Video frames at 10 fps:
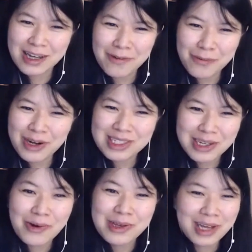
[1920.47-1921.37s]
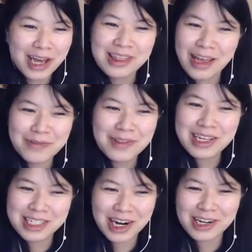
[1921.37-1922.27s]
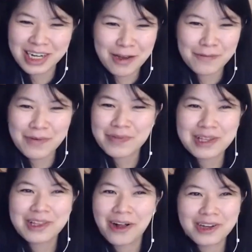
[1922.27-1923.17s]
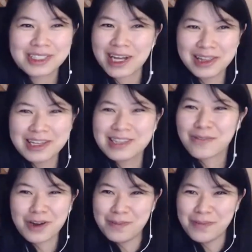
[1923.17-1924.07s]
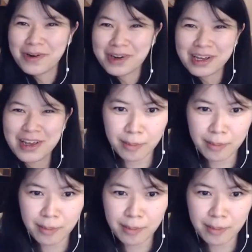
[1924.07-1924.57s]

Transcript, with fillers: software. So you can definitely charge like $50 at least for your book.